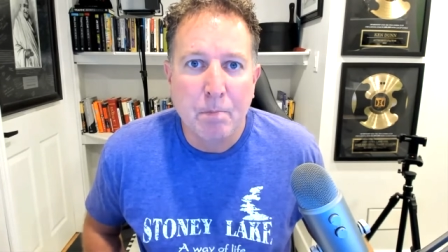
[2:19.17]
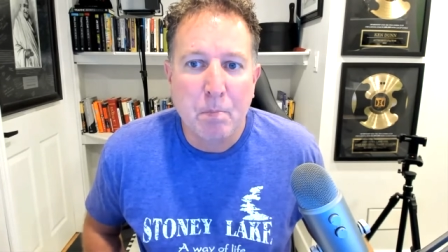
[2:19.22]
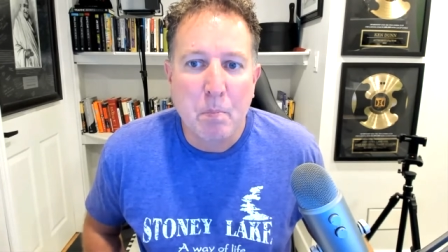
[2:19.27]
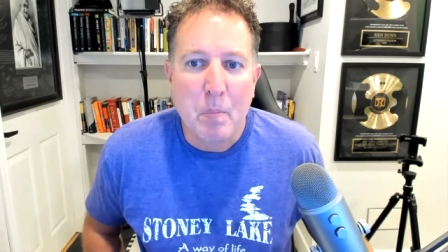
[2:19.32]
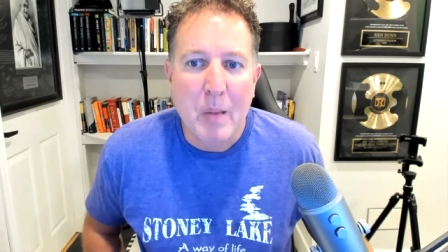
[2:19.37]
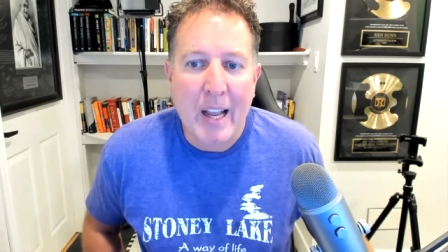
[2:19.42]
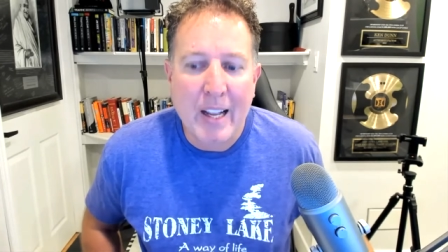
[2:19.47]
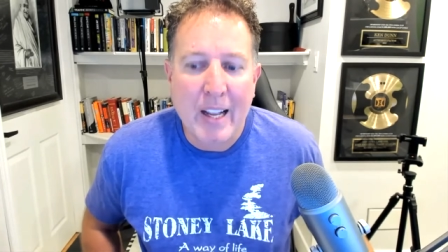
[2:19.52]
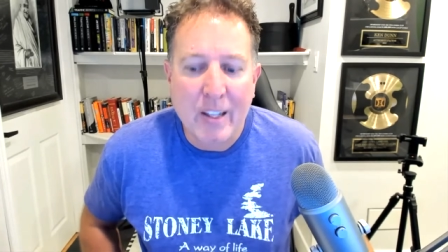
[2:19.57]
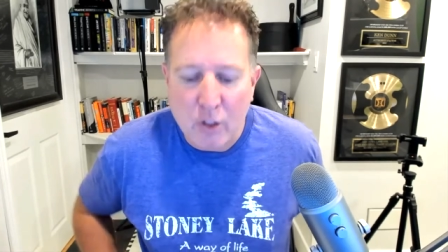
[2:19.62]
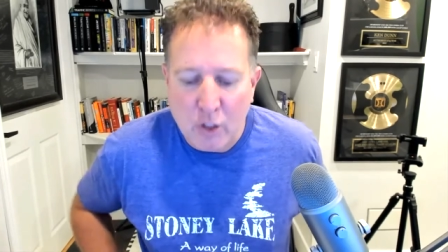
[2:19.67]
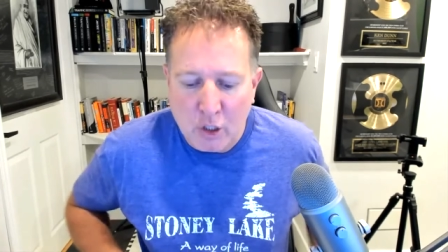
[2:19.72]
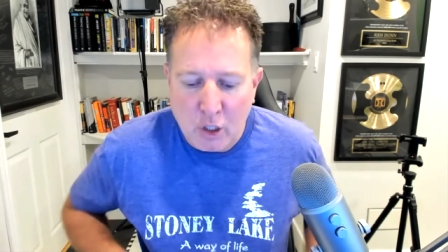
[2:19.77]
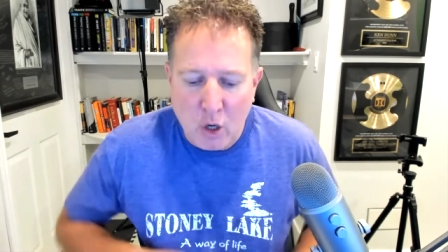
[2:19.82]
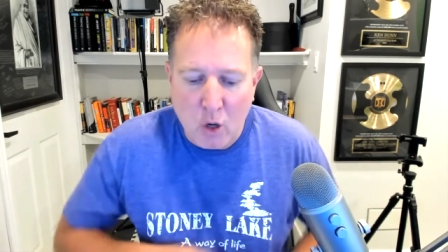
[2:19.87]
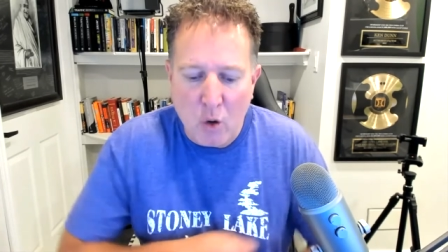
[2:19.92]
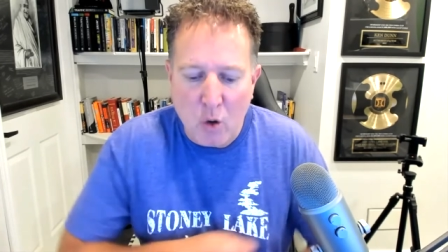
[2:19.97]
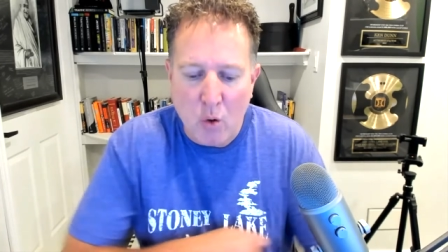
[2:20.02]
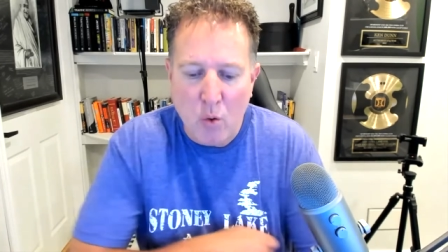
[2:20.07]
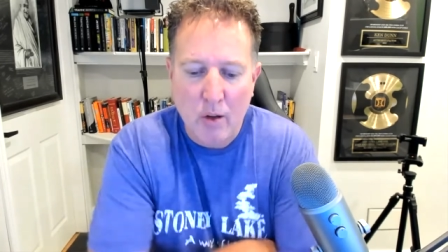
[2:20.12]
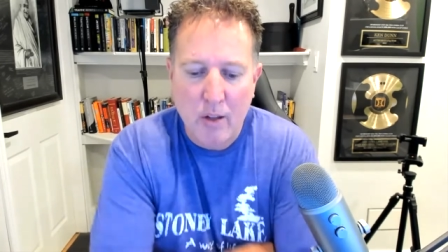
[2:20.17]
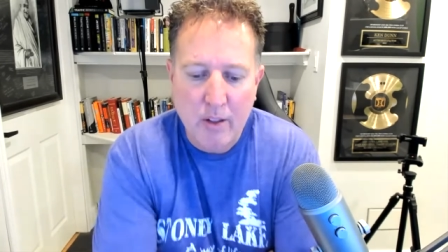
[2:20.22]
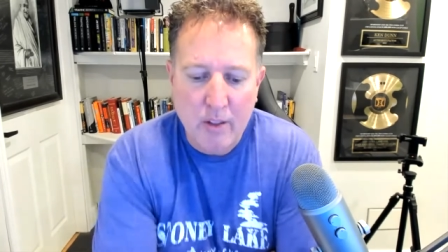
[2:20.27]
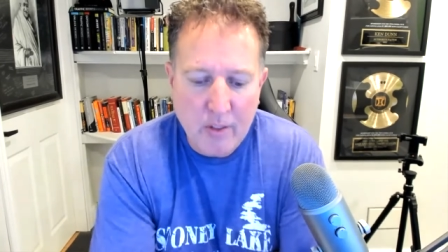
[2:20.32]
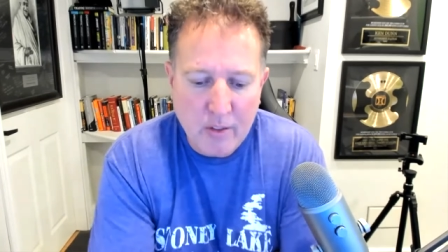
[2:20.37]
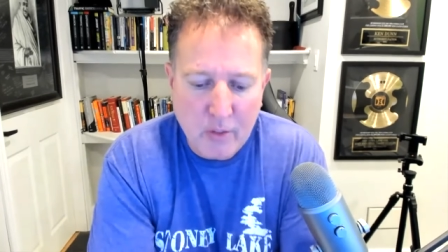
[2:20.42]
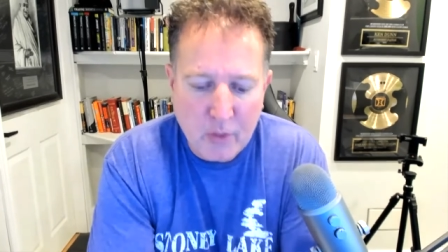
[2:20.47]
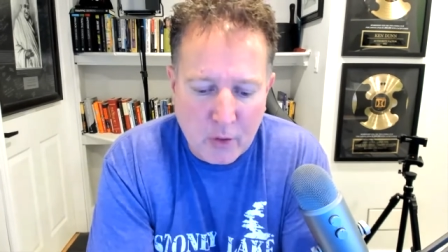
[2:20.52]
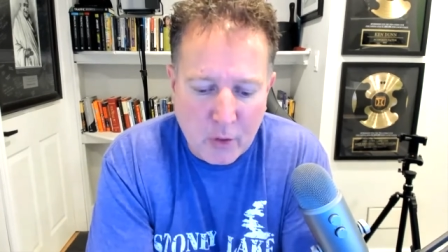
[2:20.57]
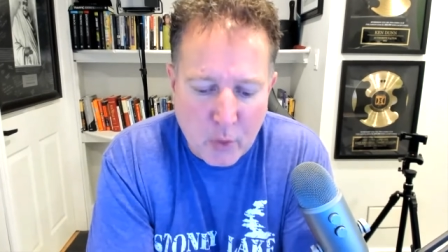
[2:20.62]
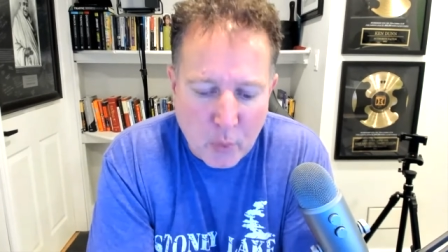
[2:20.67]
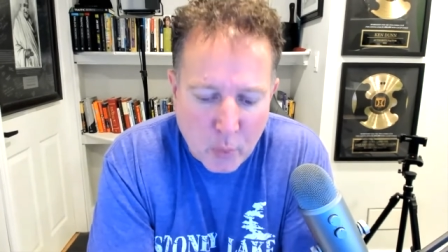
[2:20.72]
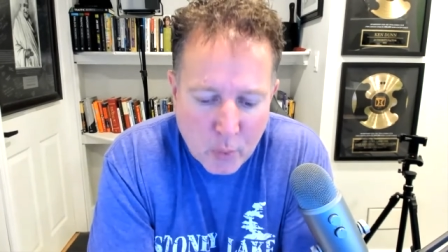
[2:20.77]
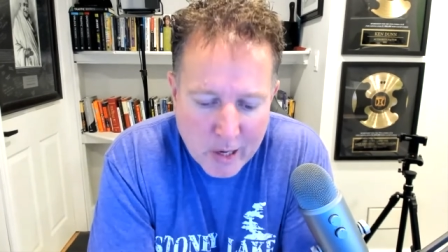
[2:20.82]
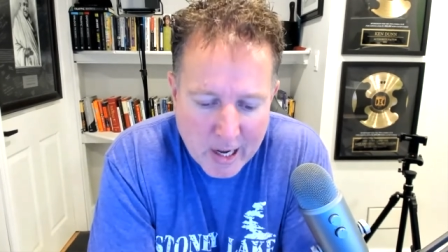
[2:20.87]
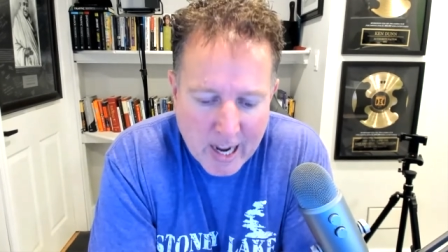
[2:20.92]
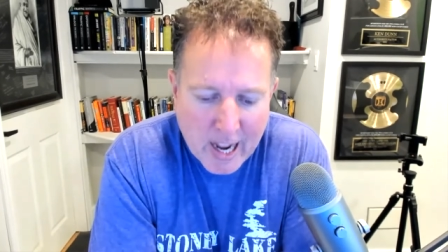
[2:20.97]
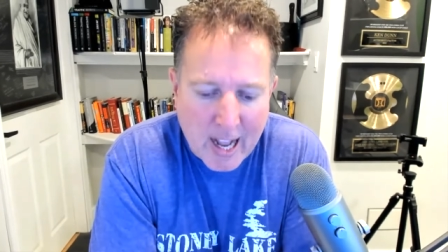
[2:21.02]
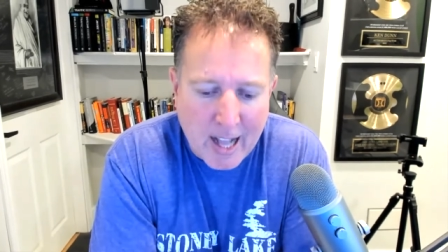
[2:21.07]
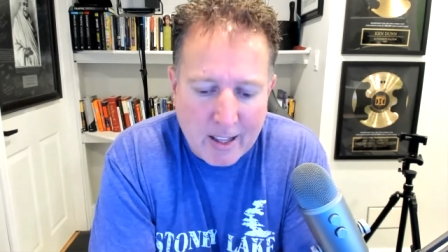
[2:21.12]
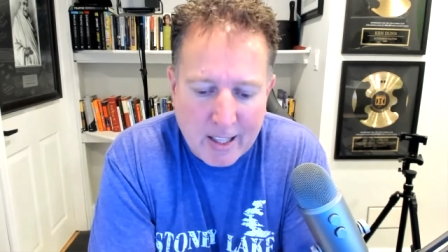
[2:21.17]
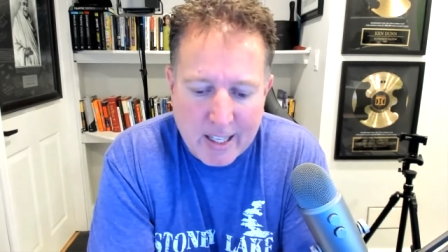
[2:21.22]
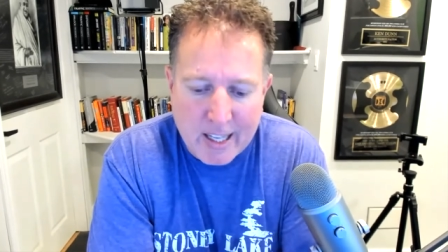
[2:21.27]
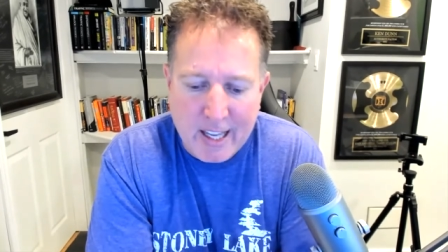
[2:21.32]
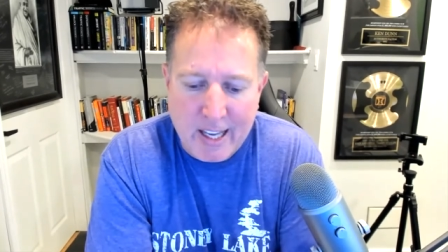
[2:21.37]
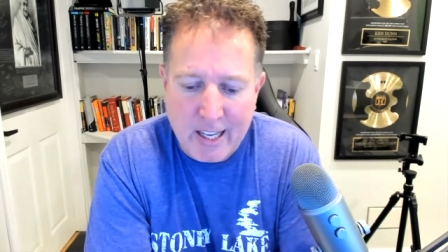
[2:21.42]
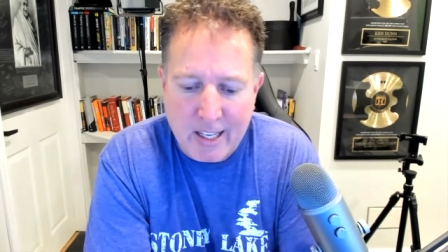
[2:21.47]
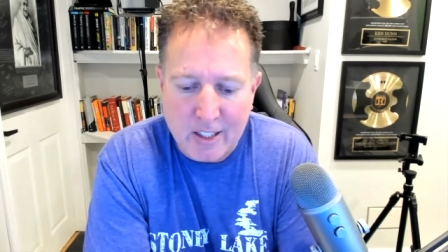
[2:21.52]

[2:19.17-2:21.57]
And so the reality